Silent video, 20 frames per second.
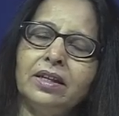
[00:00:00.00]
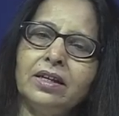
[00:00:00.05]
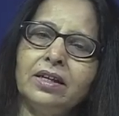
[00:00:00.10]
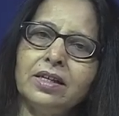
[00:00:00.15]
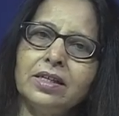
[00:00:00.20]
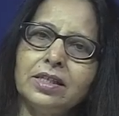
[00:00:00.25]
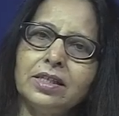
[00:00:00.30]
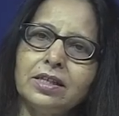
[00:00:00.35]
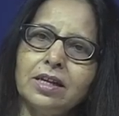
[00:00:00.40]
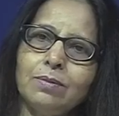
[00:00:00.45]

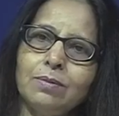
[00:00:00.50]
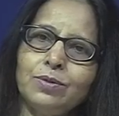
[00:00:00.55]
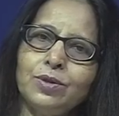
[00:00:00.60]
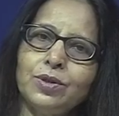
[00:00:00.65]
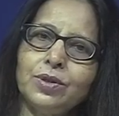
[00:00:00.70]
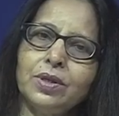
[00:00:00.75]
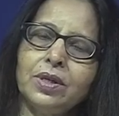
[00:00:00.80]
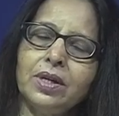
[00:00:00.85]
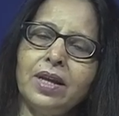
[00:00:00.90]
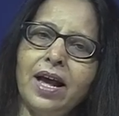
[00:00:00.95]

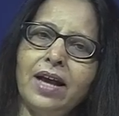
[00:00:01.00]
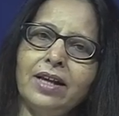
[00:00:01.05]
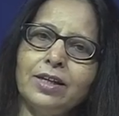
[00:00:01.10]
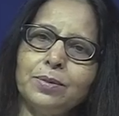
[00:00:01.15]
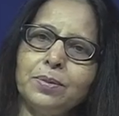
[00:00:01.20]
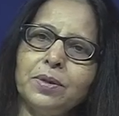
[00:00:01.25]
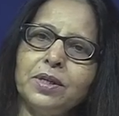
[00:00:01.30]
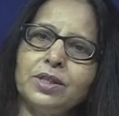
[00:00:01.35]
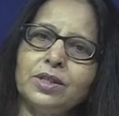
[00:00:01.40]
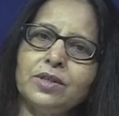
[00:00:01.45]
conceptual
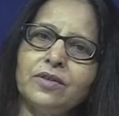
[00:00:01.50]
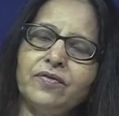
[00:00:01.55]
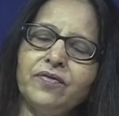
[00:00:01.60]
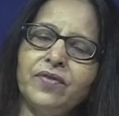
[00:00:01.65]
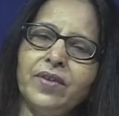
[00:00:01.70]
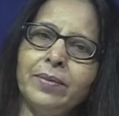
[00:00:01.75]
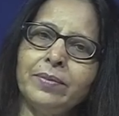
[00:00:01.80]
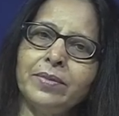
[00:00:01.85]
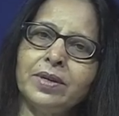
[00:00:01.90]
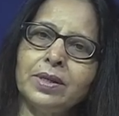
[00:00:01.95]
aspects of
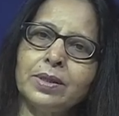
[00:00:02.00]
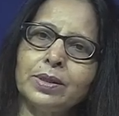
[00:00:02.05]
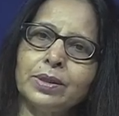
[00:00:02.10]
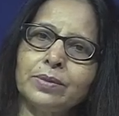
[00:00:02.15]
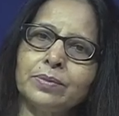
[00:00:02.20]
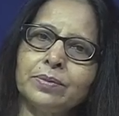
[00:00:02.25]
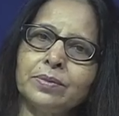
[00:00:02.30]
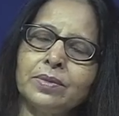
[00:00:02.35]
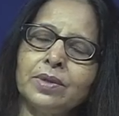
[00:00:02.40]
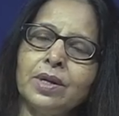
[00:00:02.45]

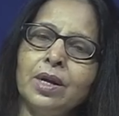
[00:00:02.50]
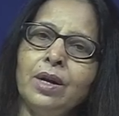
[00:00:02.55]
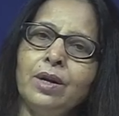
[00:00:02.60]
feminism